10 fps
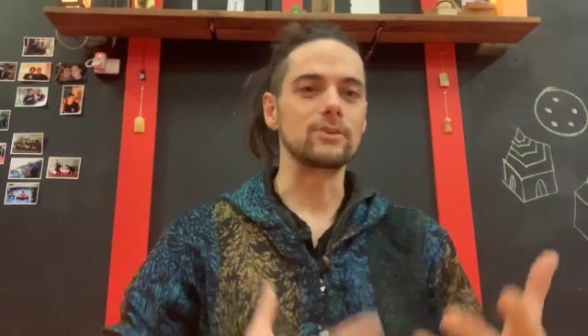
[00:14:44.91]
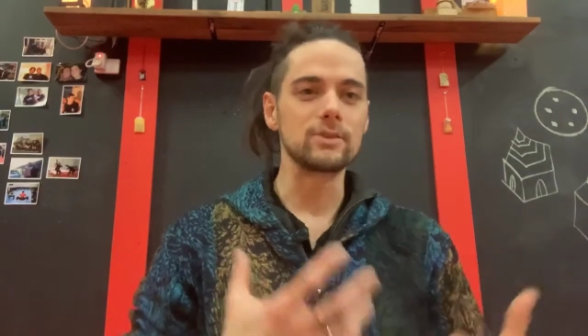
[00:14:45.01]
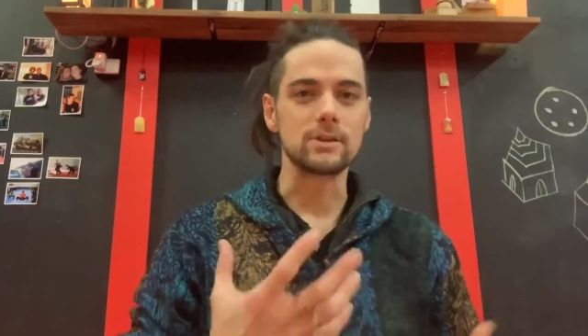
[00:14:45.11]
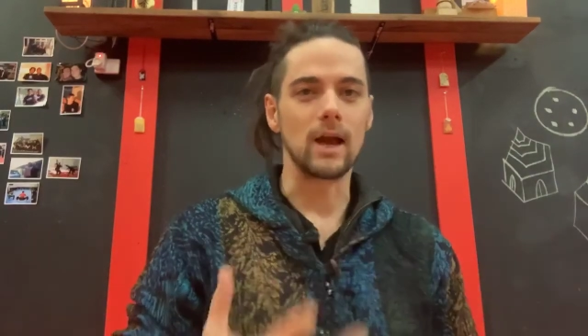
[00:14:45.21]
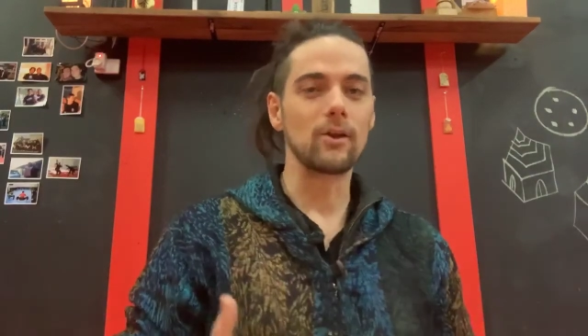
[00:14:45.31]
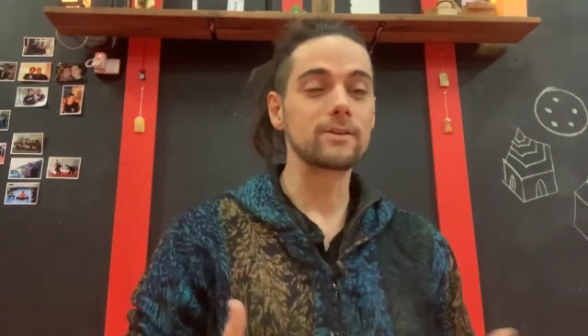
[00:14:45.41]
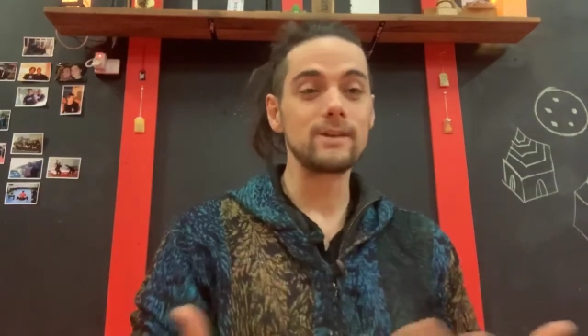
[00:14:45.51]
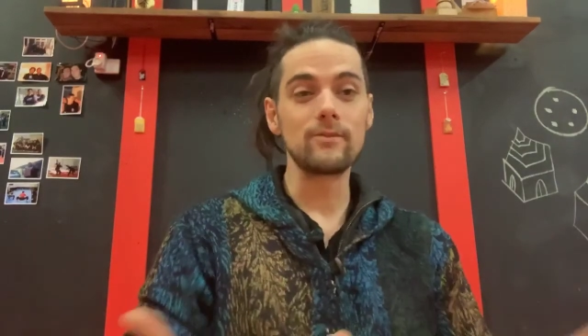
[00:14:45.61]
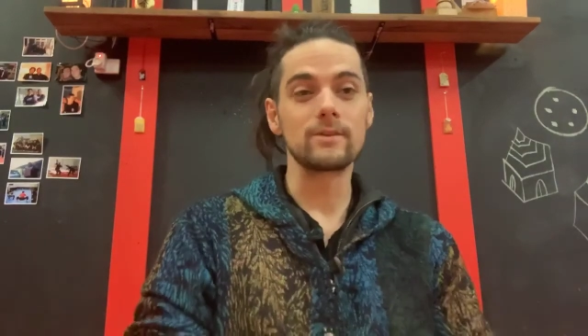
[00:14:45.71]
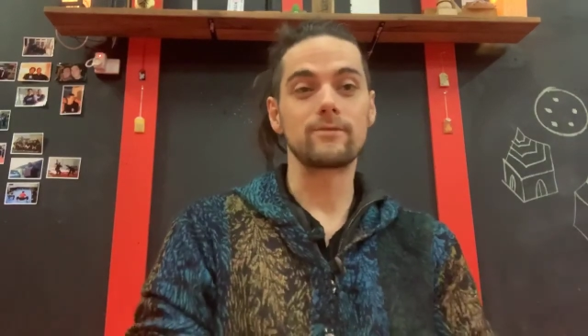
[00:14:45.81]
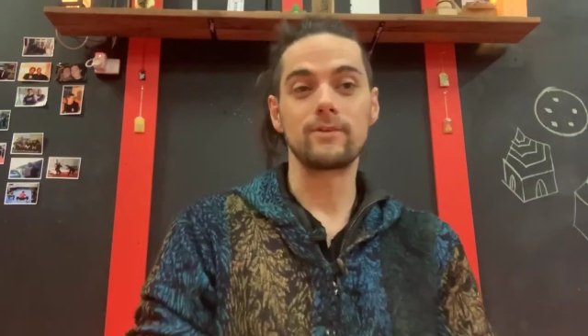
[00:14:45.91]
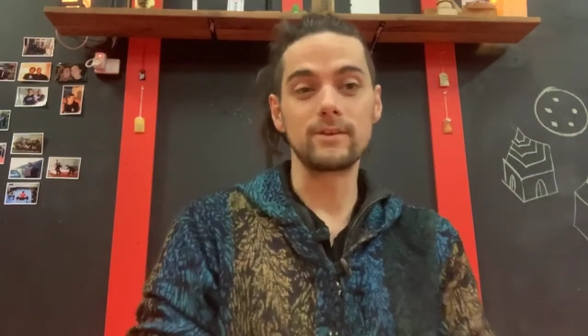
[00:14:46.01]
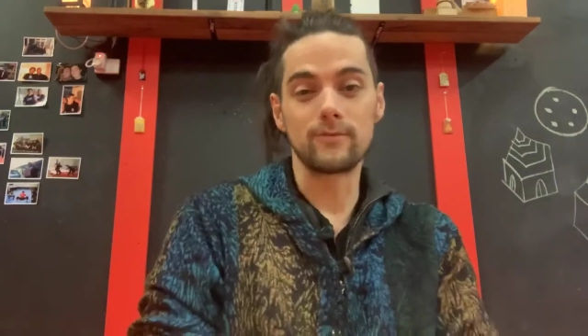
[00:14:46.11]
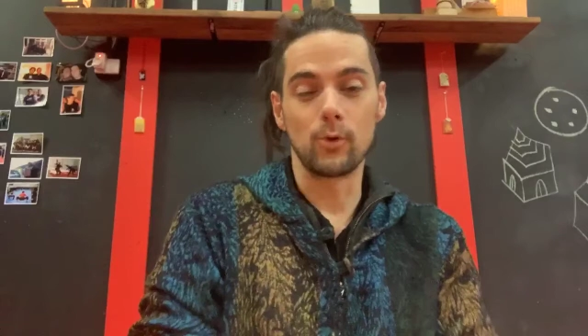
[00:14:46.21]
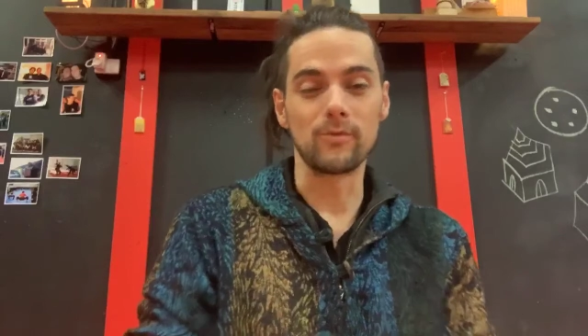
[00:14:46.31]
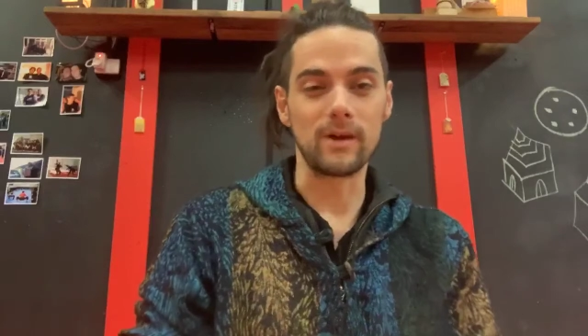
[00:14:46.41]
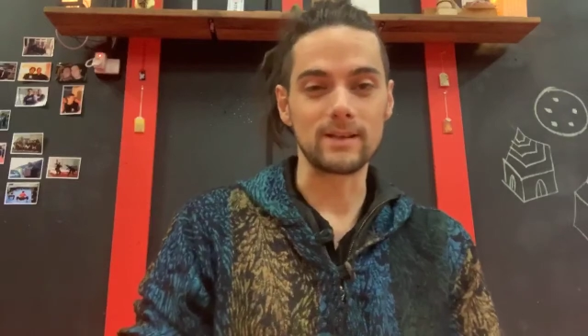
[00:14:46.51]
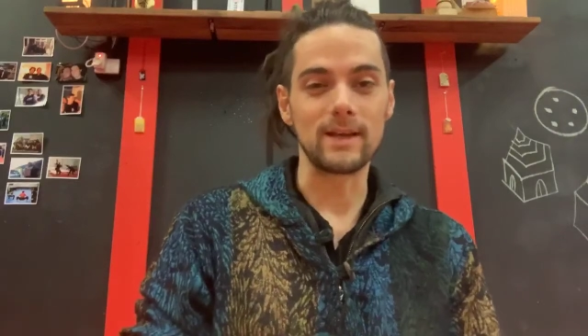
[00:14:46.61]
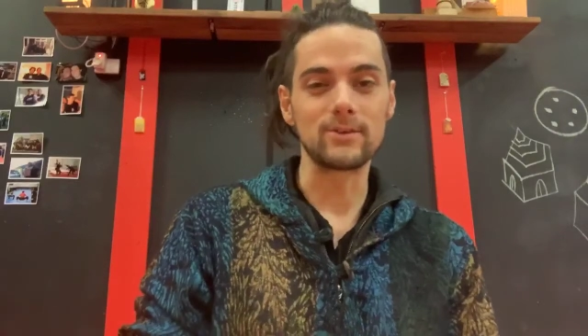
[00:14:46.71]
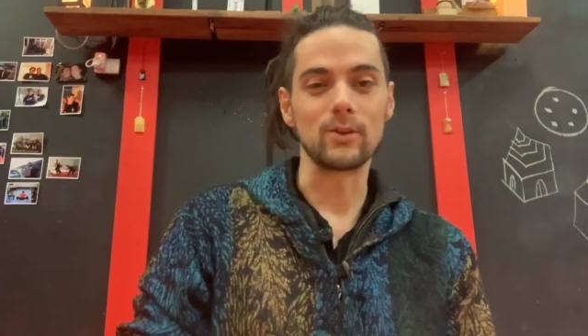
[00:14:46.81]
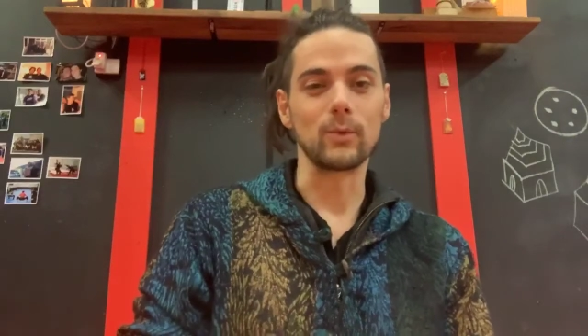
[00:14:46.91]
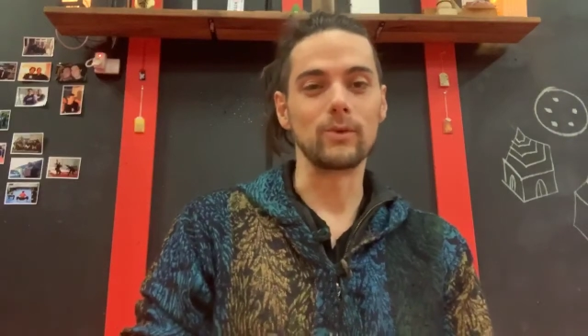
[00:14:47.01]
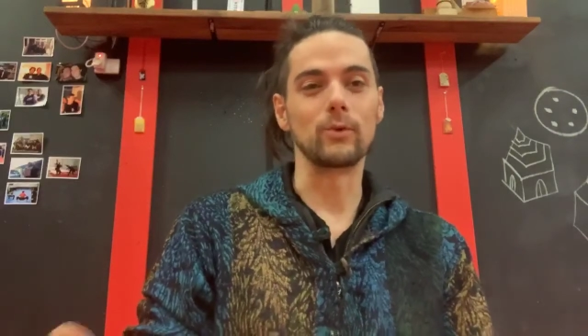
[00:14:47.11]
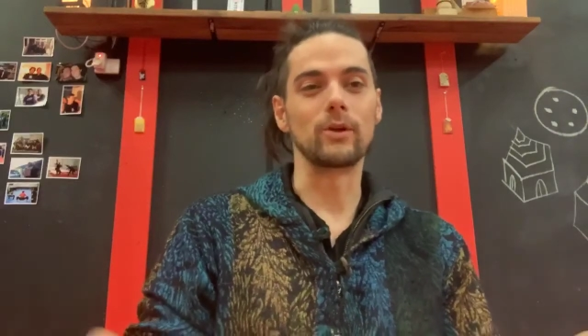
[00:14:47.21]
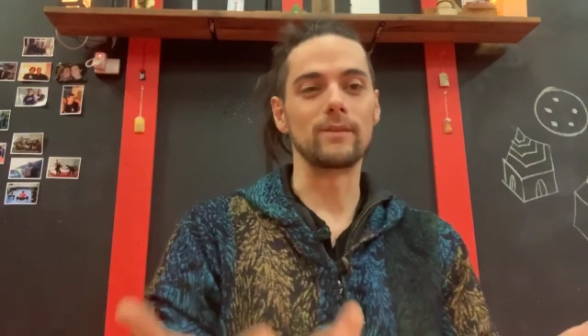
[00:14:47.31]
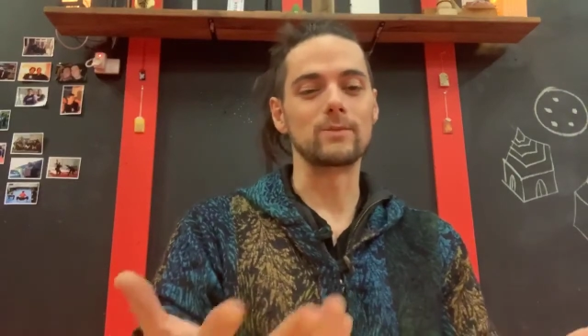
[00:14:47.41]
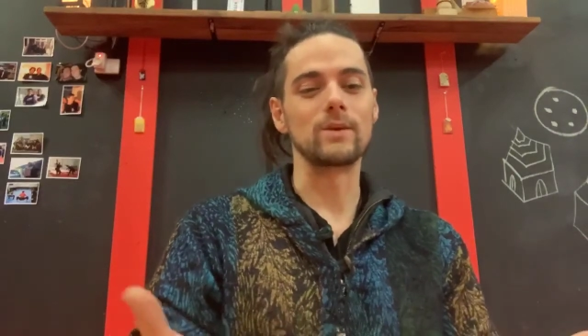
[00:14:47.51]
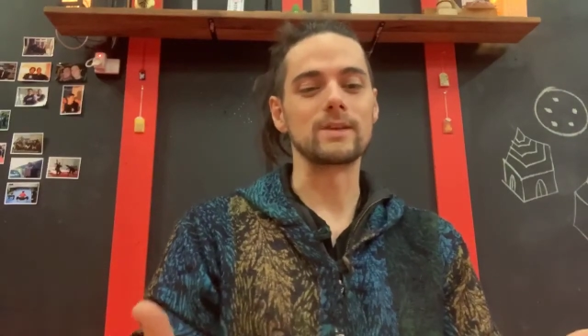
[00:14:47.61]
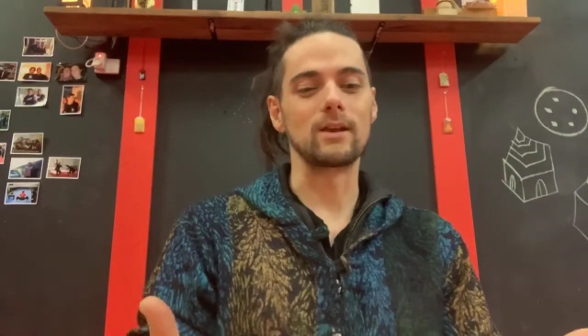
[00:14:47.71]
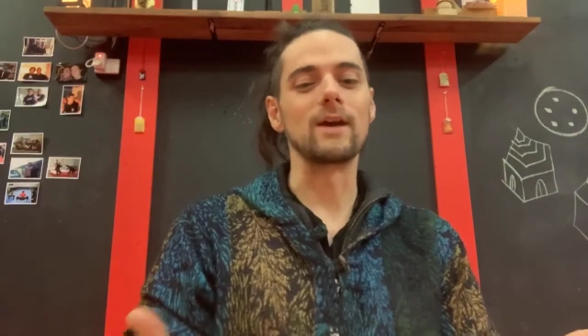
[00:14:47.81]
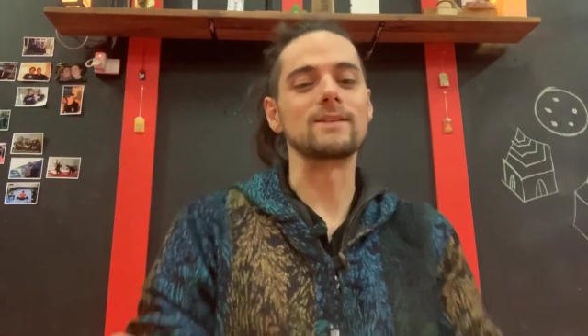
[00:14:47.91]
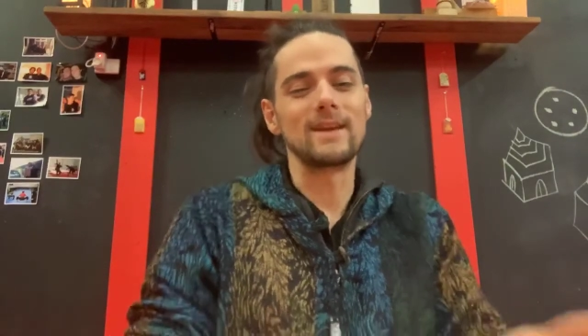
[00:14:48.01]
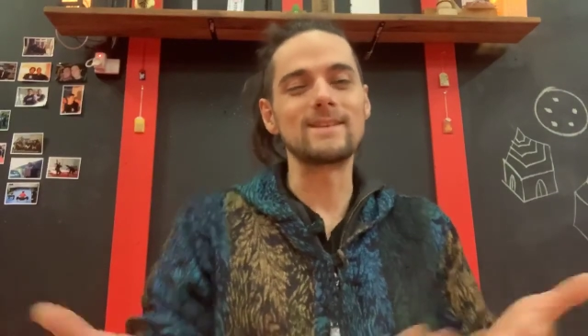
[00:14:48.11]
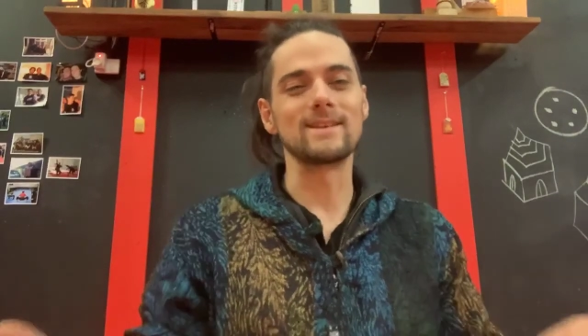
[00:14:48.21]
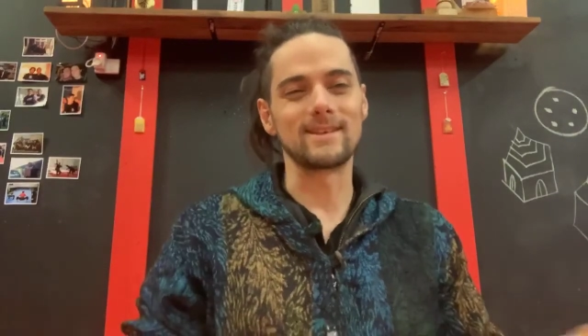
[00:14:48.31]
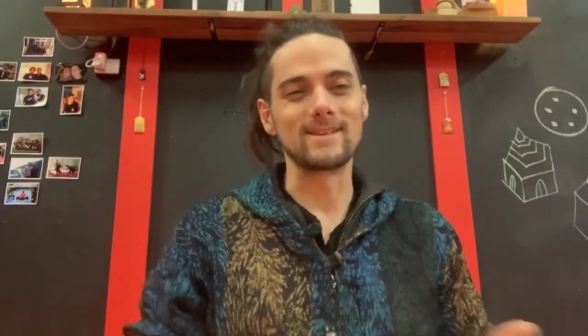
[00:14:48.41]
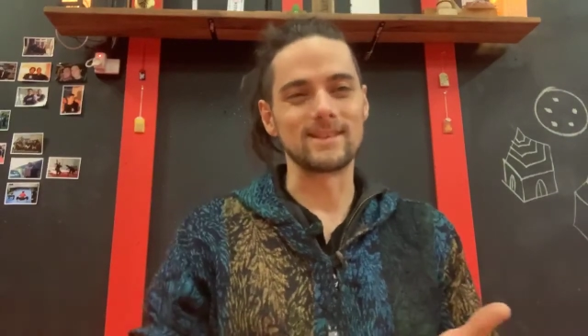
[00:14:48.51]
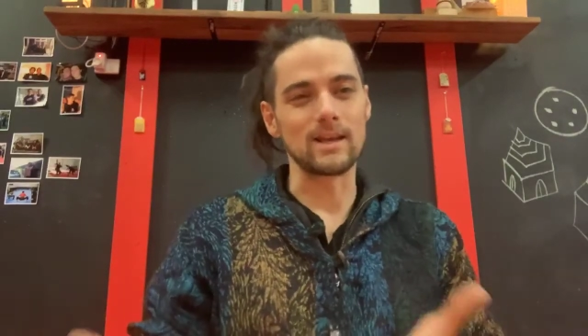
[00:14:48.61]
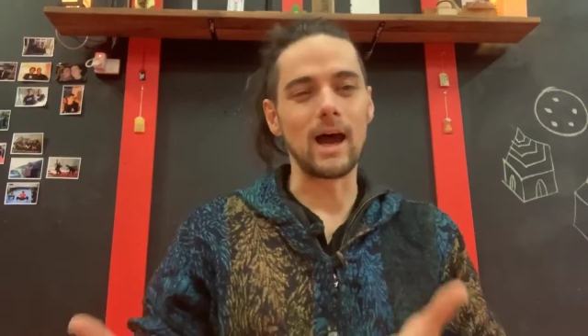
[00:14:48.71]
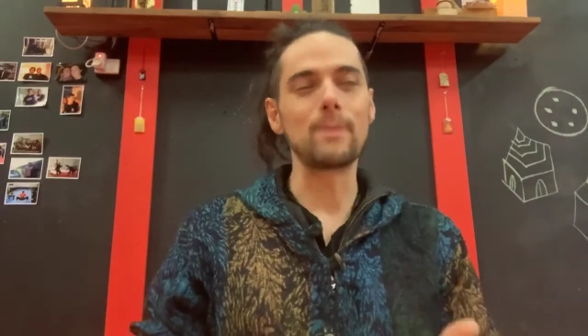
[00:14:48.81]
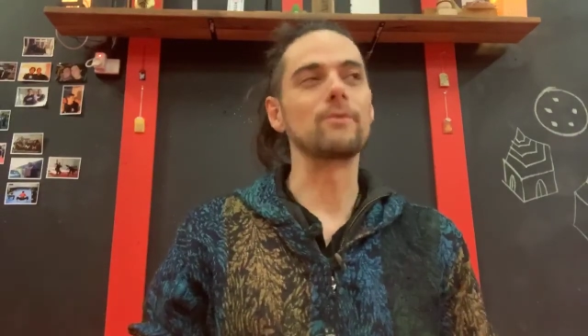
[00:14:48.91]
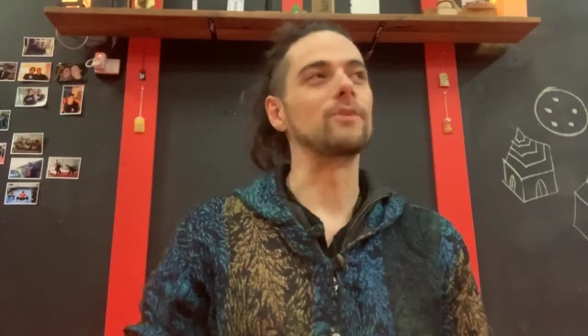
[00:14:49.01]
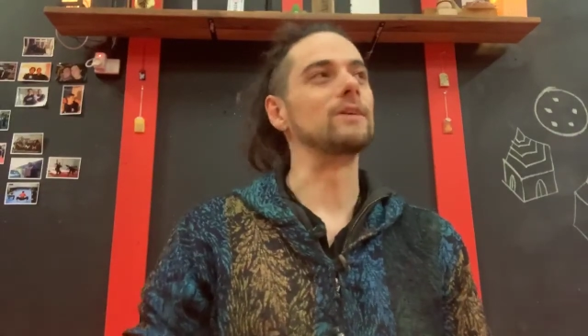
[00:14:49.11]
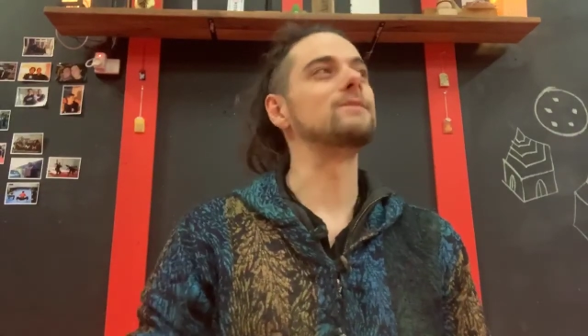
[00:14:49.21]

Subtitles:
dialogues, even this form of meditation that we're doing on these Wednesday nights is a type of this.